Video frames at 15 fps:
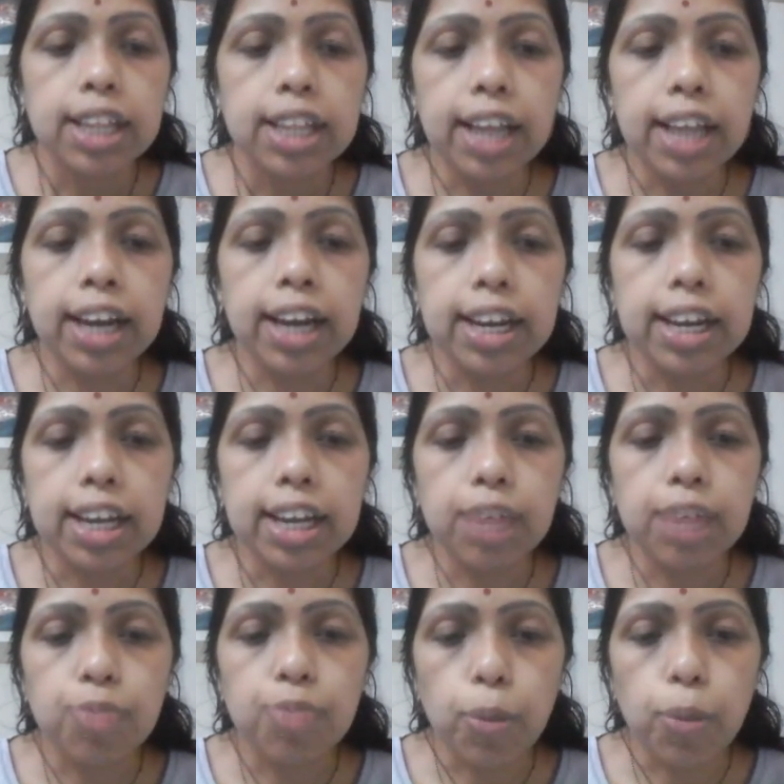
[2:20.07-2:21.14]
then it can
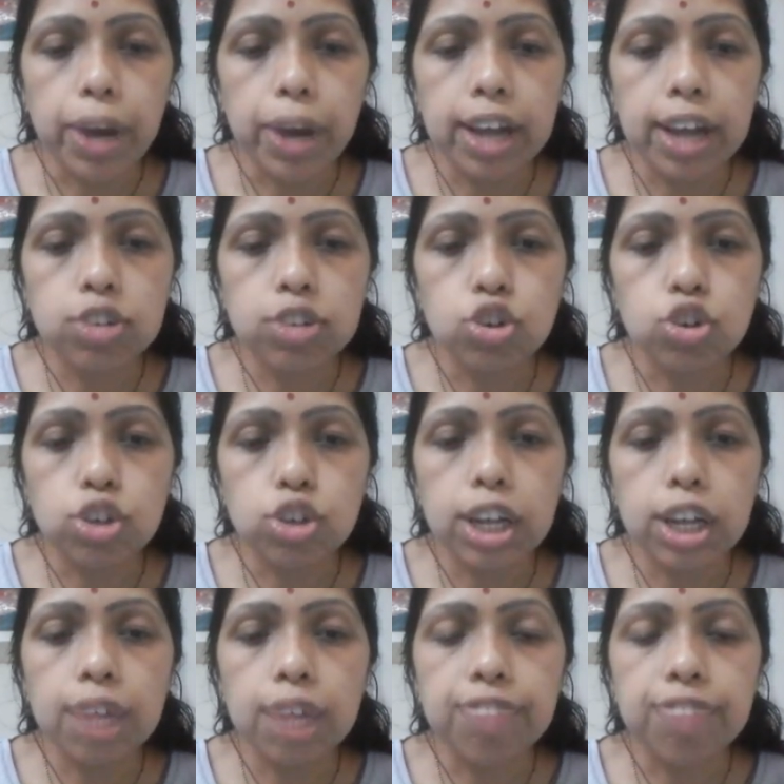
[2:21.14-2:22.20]
propagate through
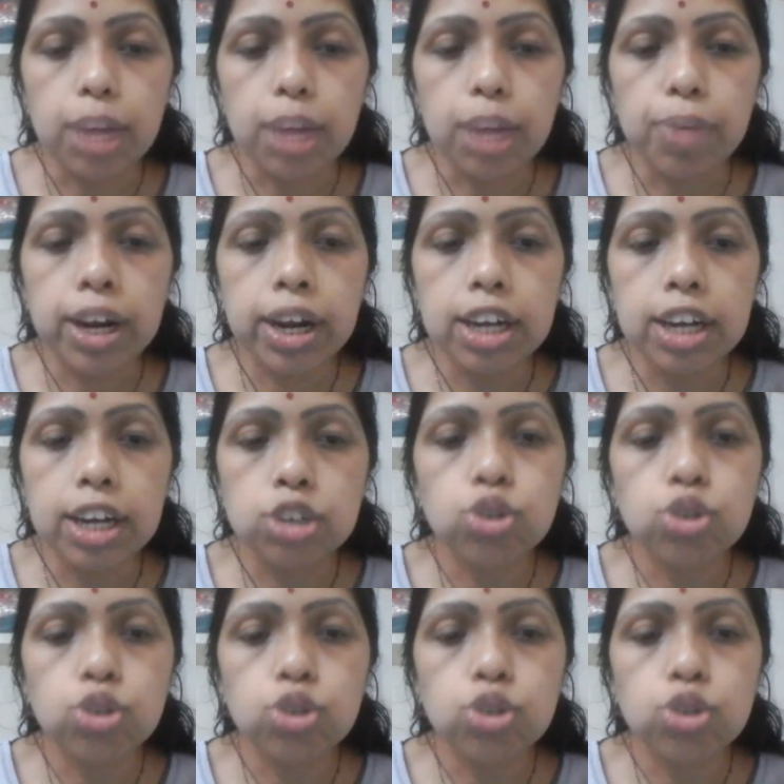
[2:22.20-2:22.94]
the fiber and it